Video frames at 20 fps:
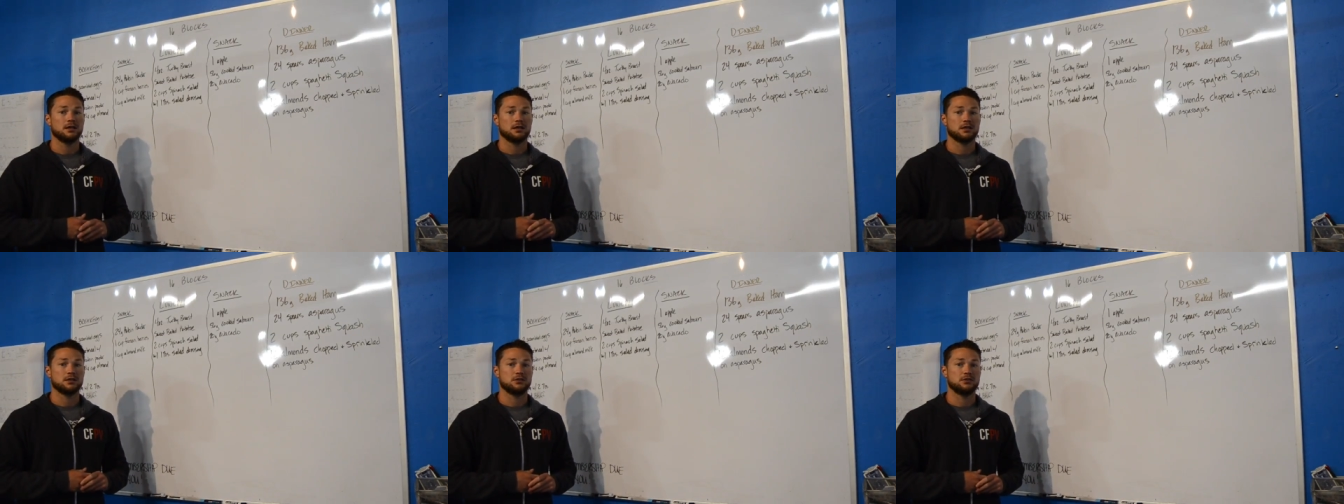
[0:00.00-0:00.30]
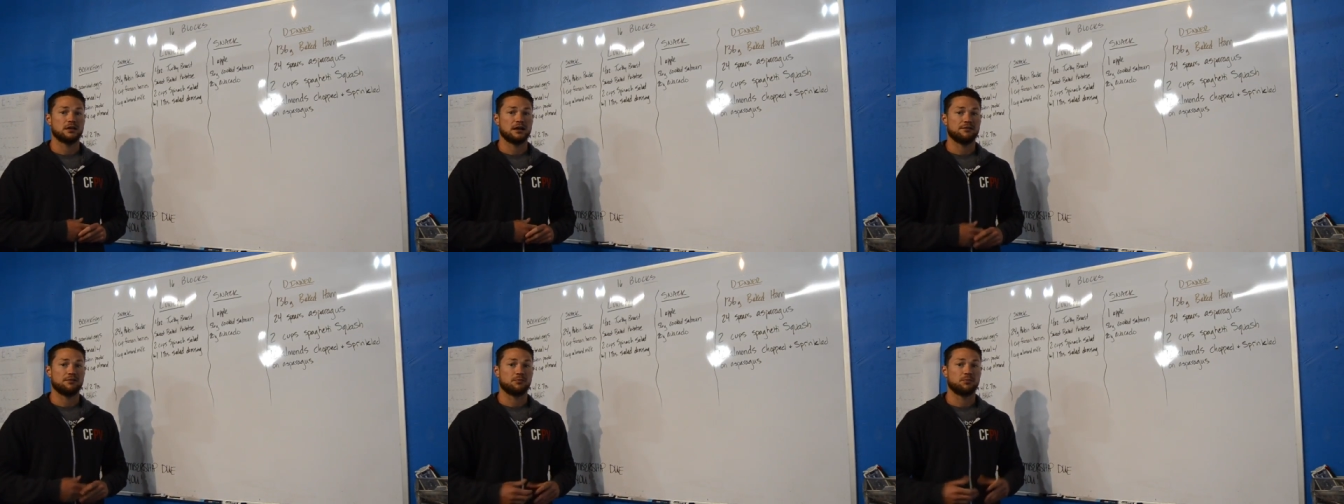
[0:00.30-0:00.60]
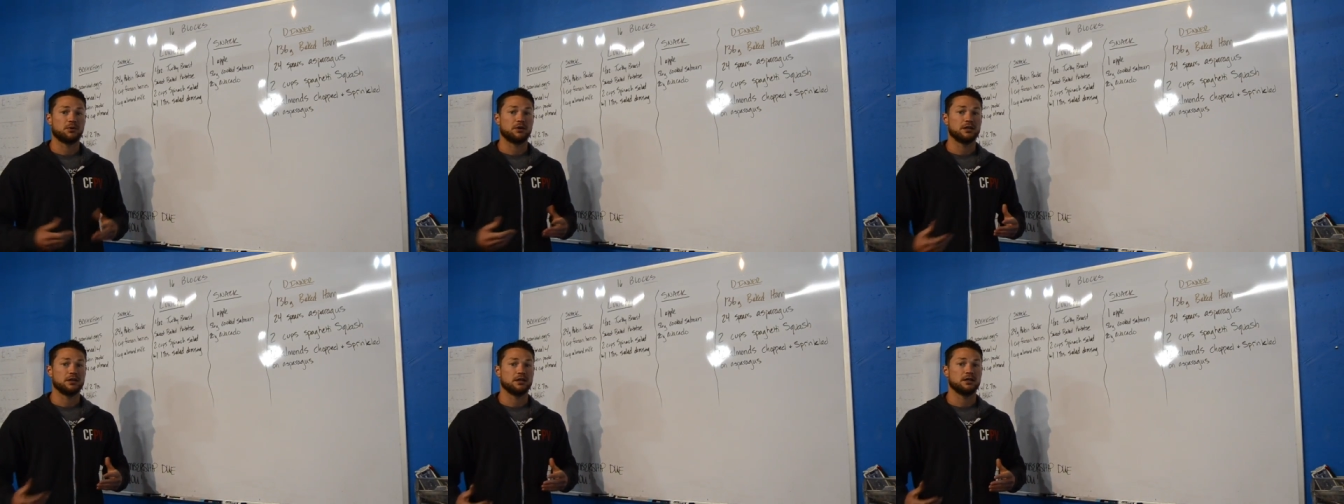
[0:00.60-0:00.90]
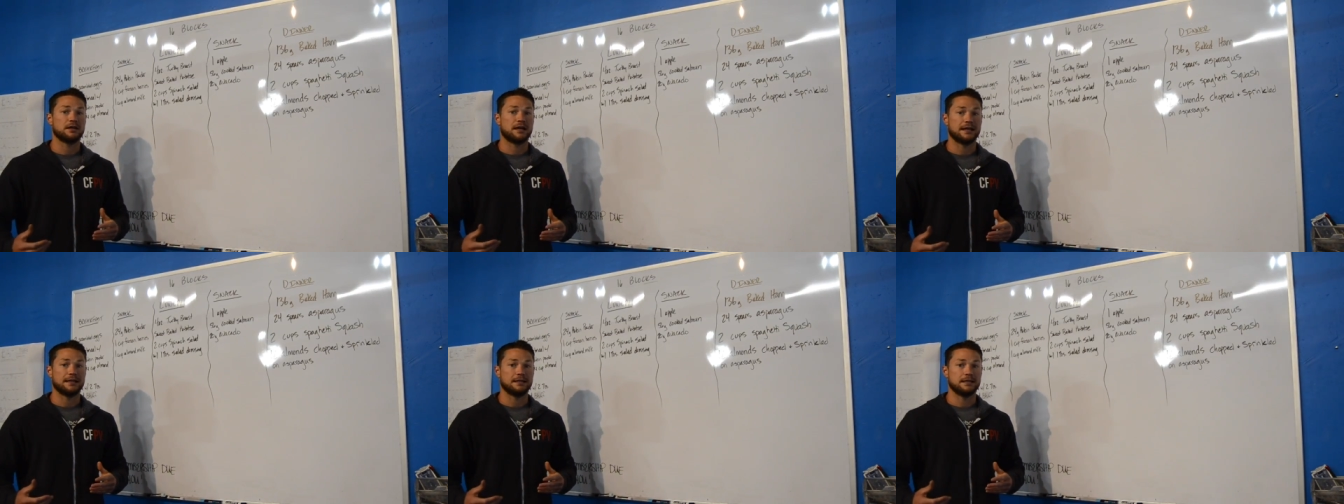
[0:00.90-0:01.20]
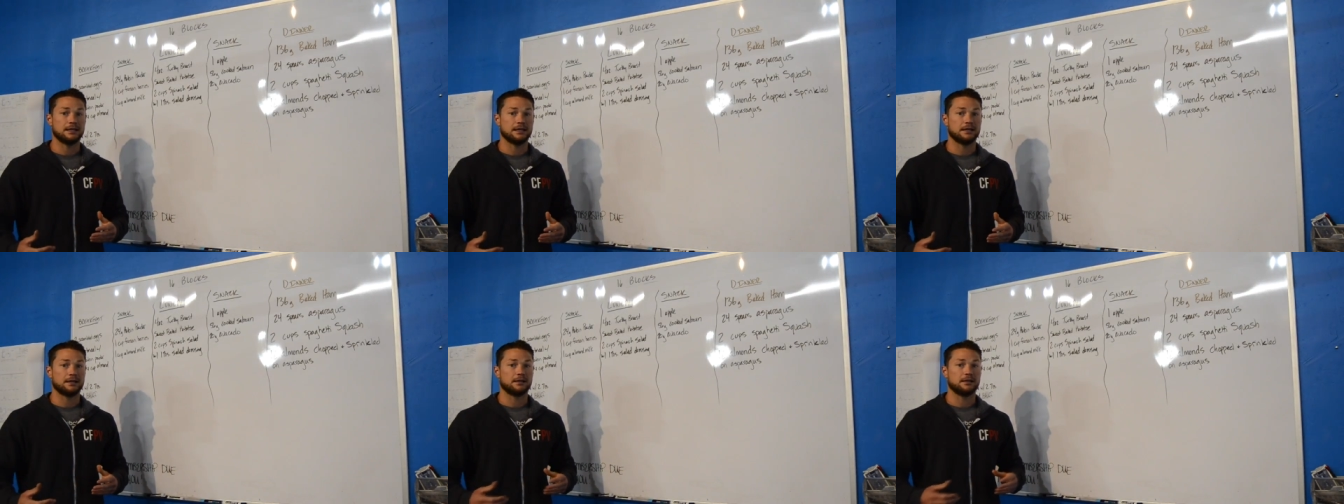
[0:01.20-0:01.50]
because you have a pretty good
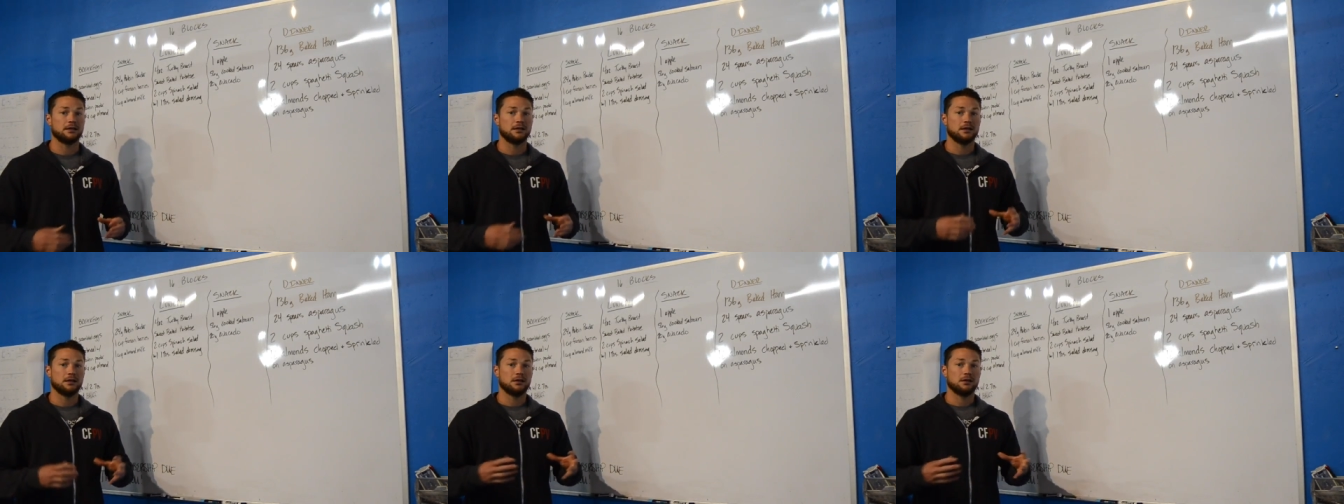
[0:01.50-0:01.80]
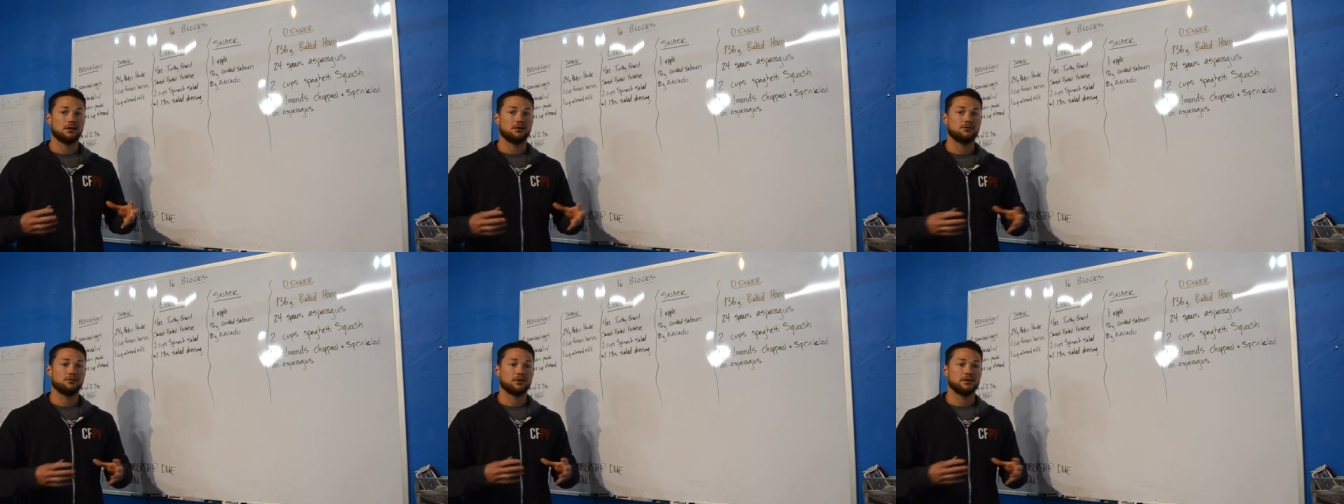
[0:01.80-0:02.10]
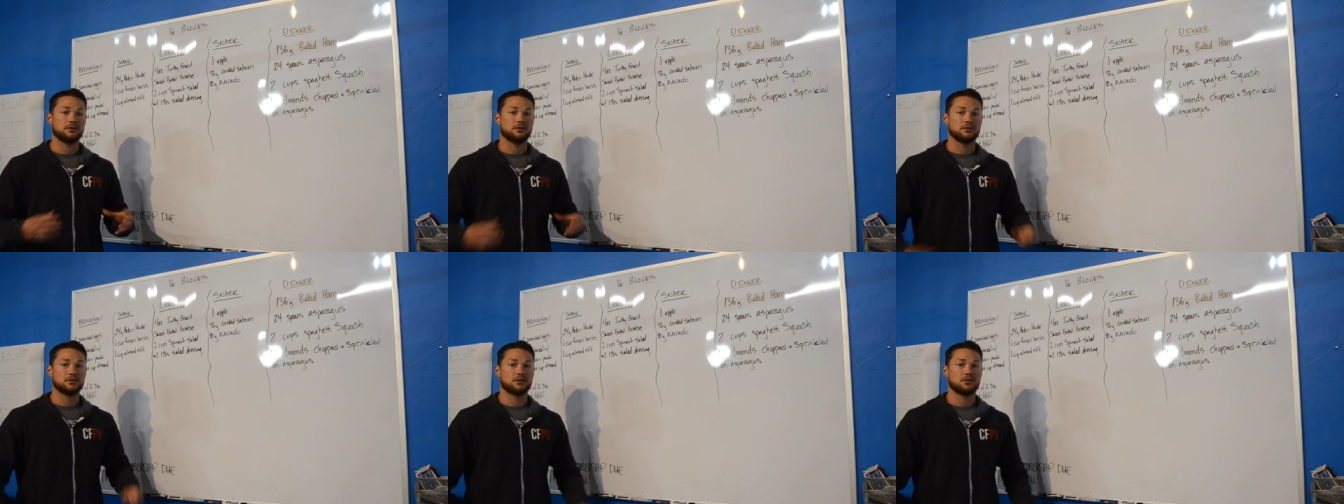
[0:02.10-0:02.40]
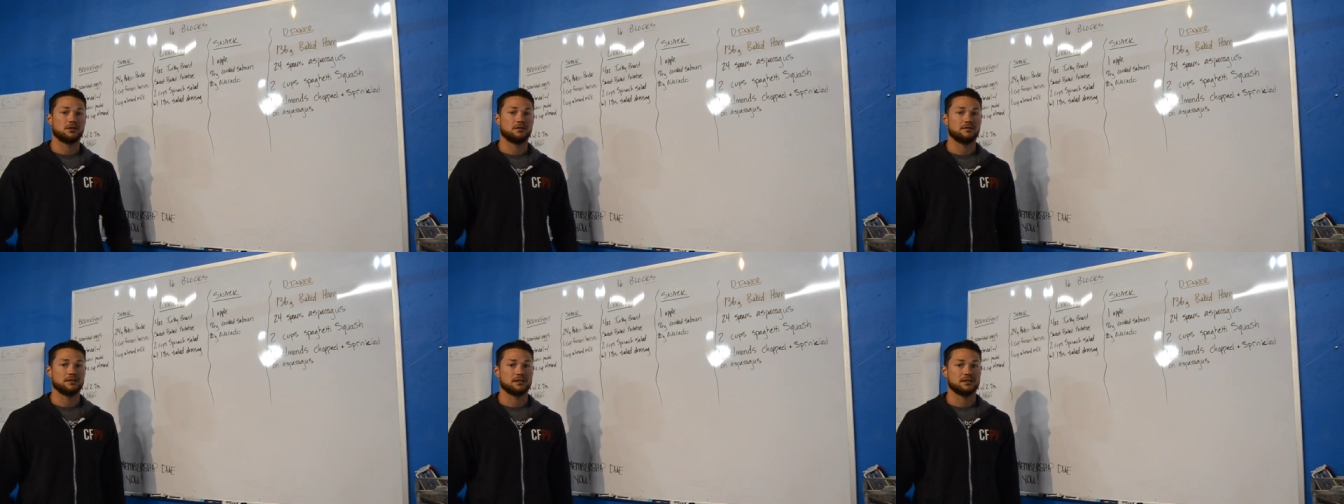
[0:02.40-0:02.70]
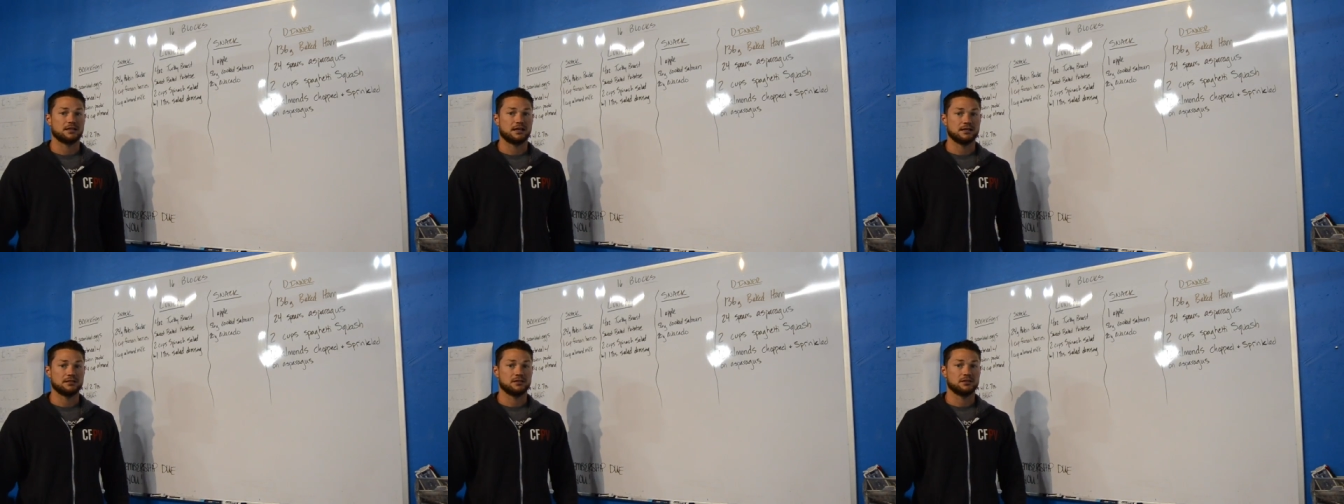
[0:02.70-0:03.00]
idea of what those serving
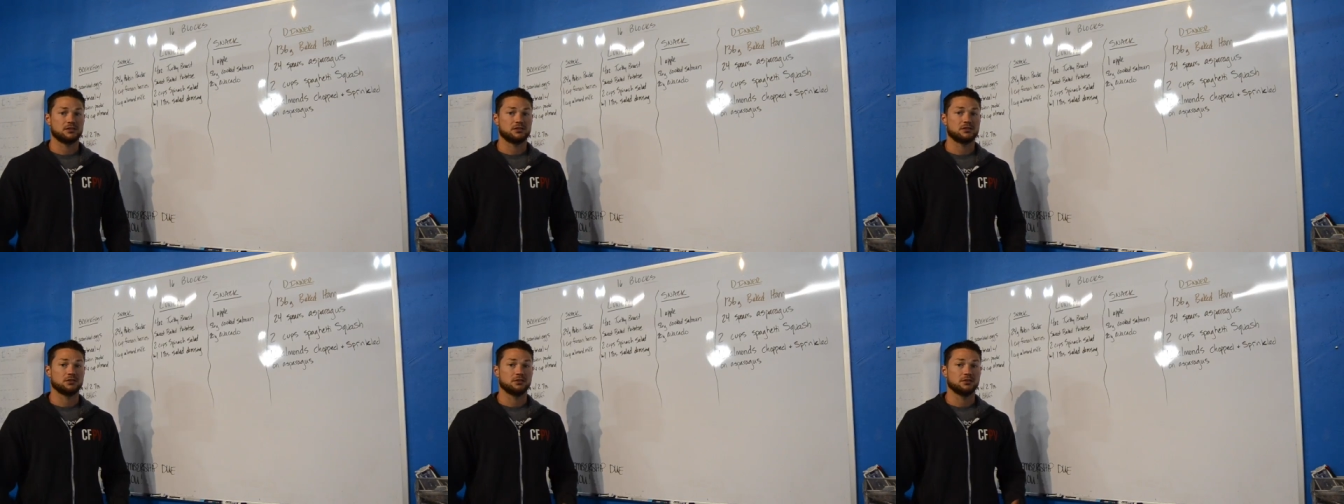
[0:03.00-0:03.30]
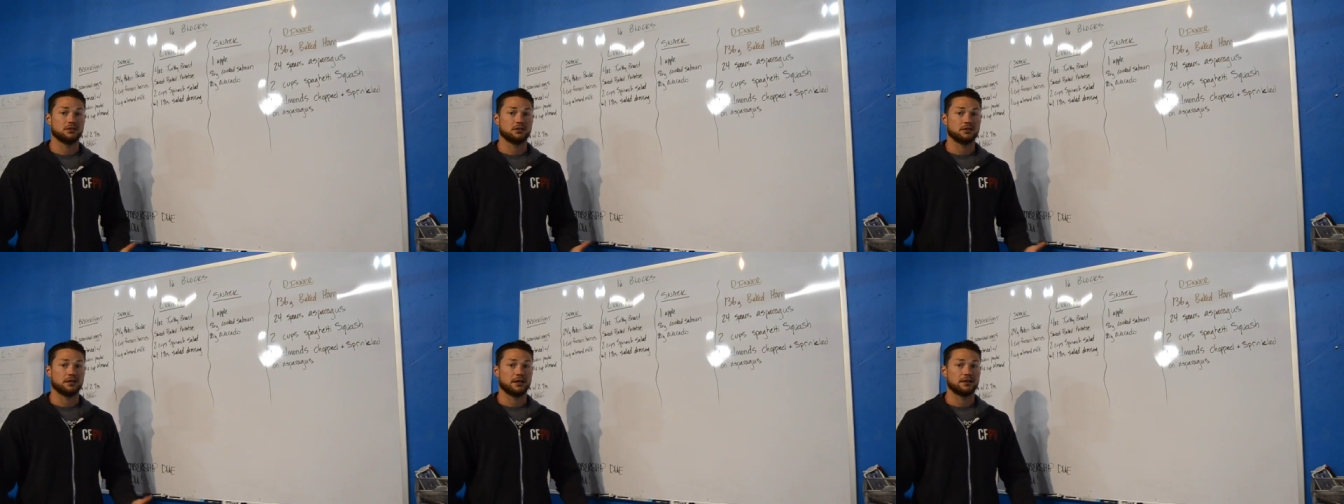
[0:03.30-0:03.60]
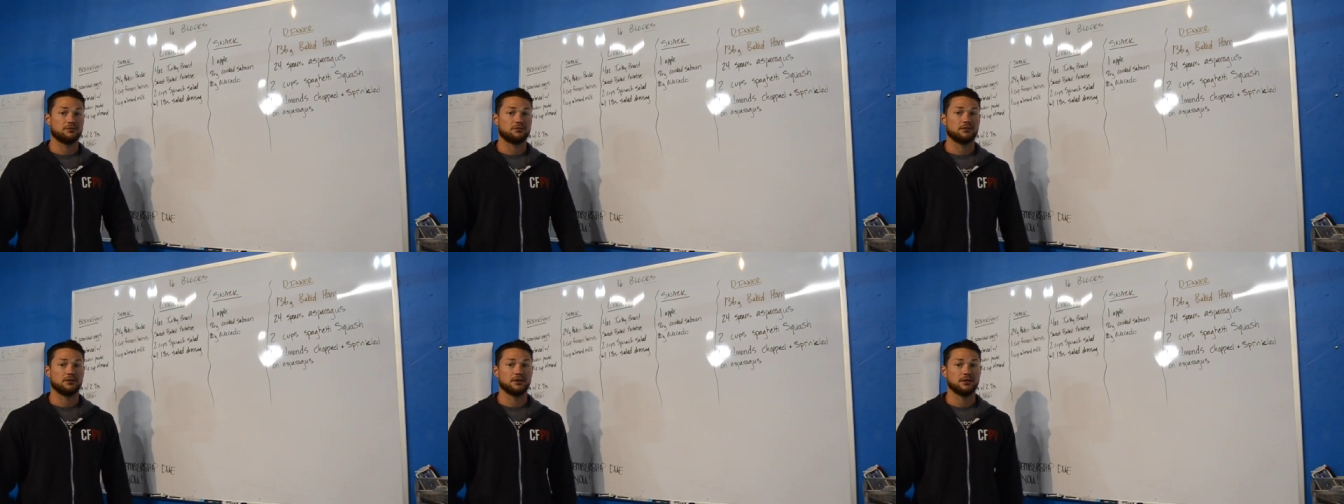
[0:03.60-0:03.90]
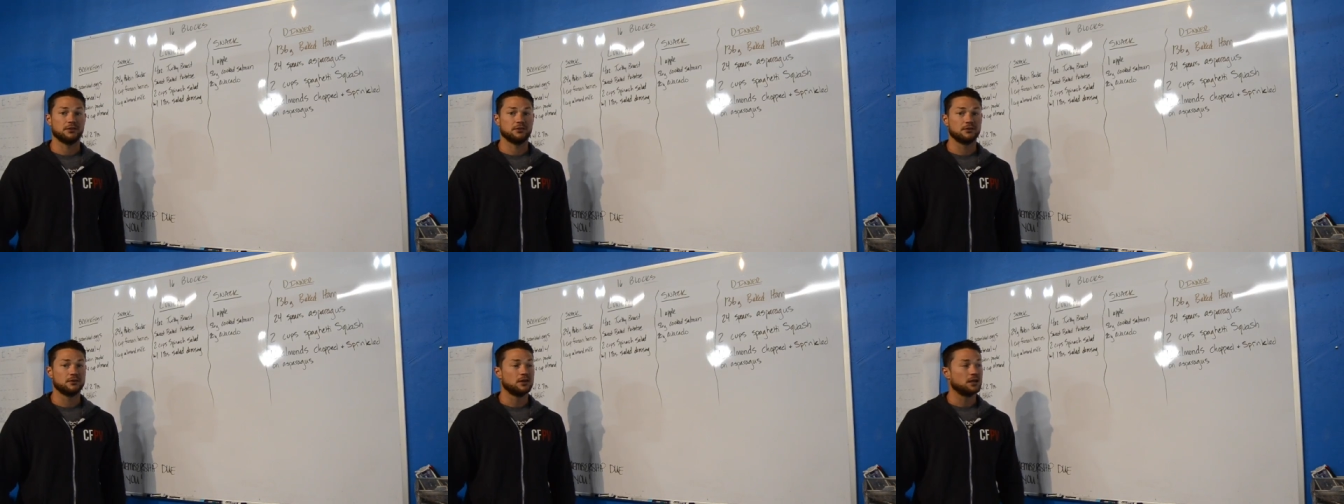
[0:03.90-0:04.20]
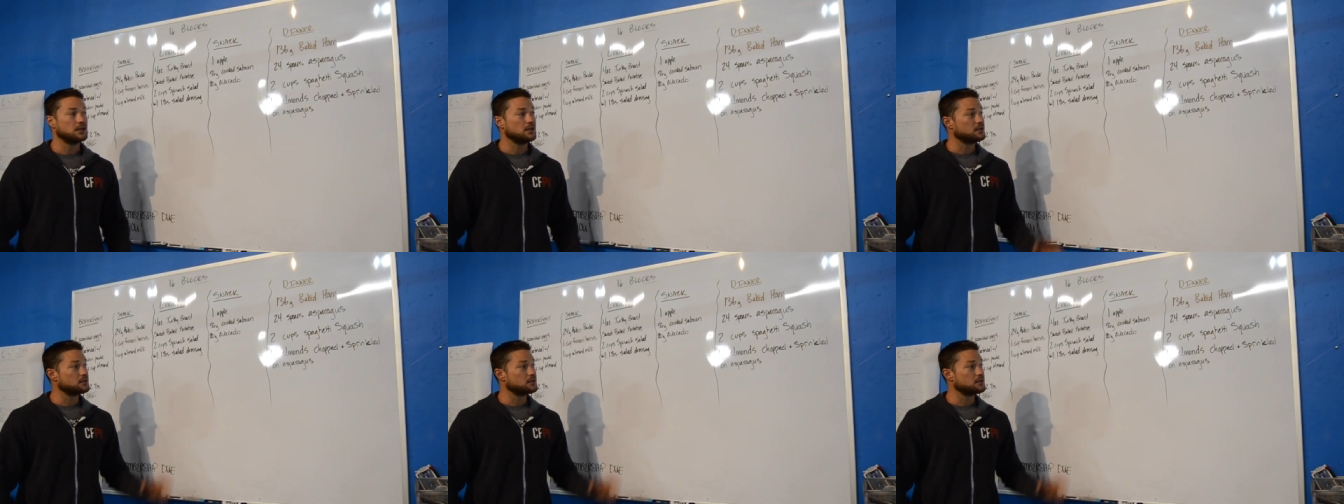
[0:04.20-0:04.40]
sizes should look like for you.